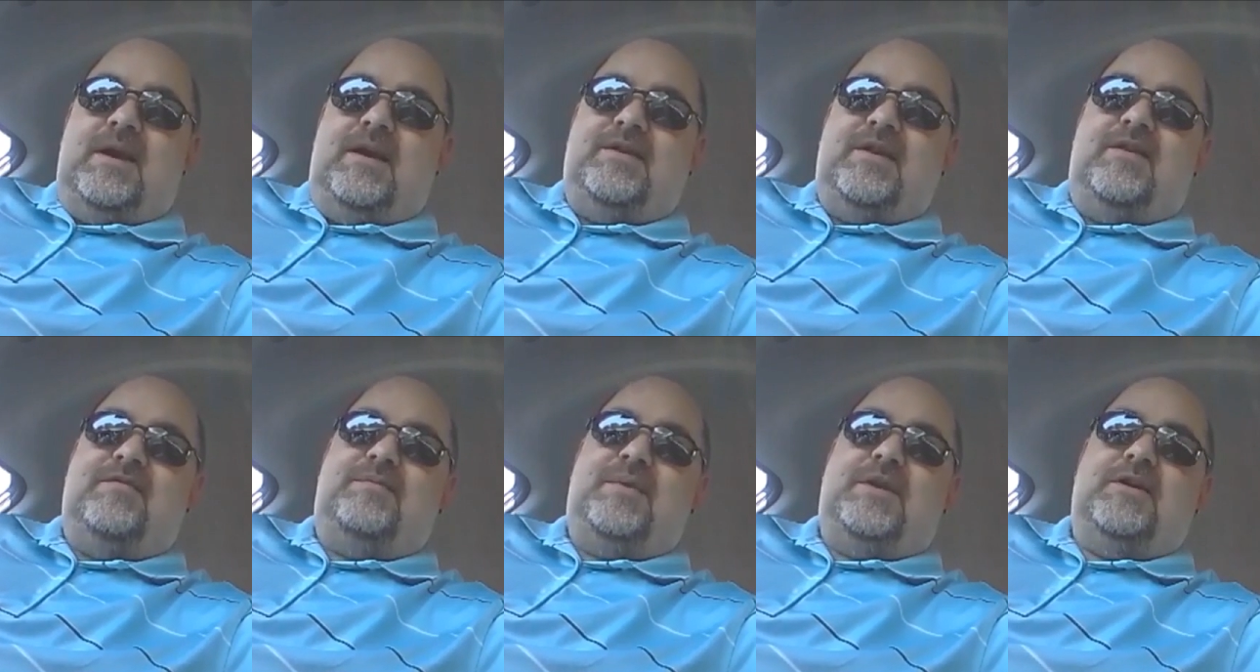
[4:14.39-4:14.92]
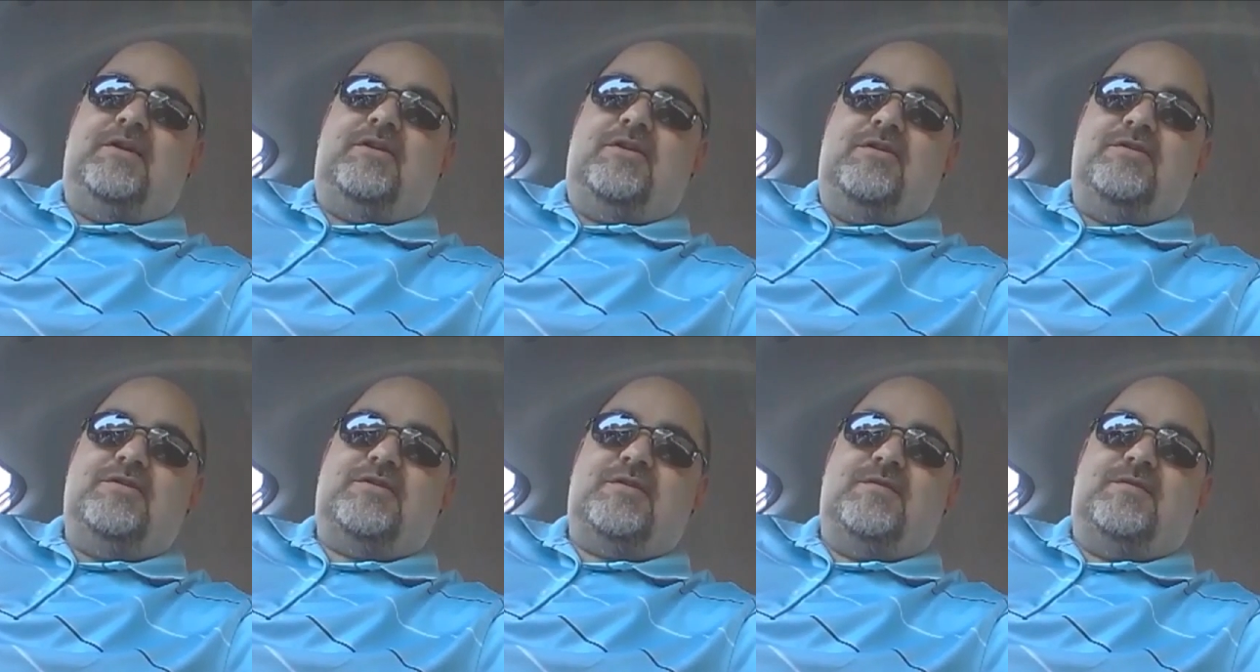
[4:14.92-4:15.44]
and they've been
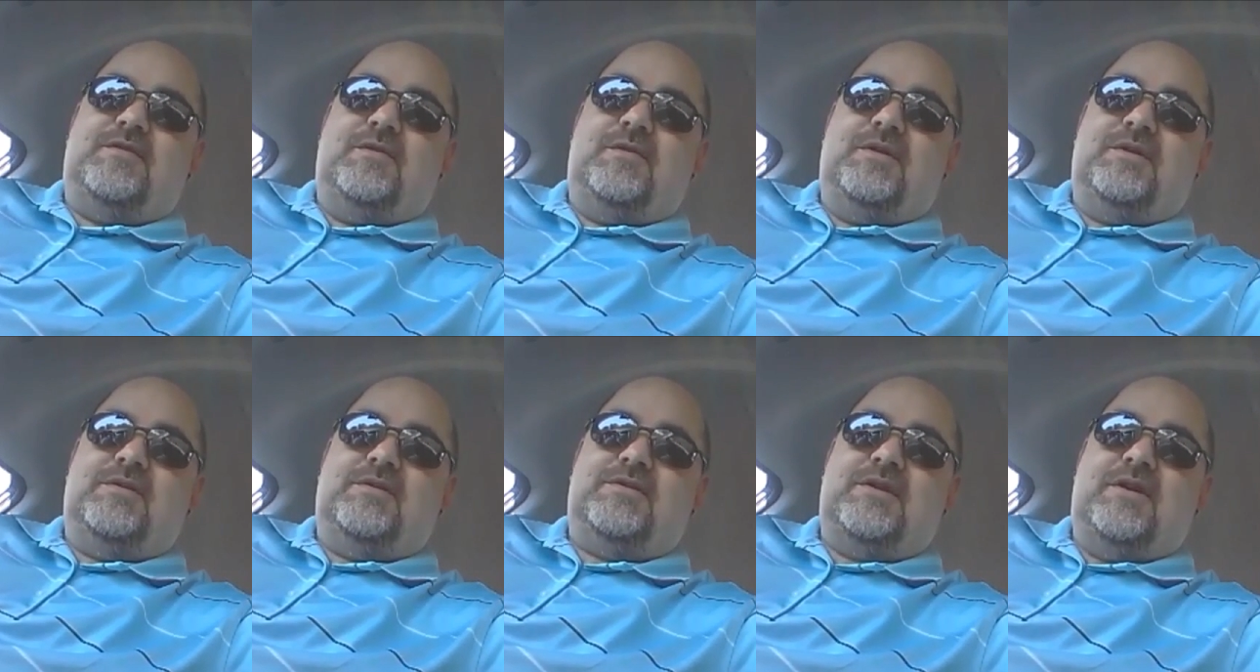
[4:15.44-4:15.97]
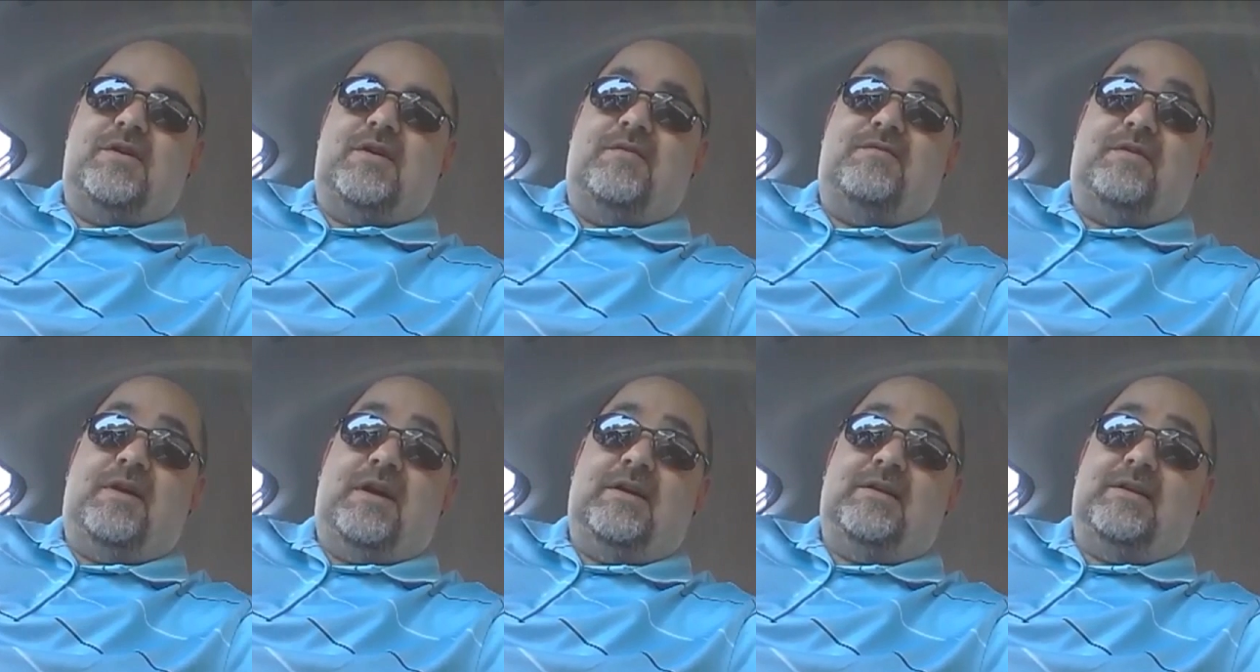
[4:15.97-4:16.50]
accused of doing so, of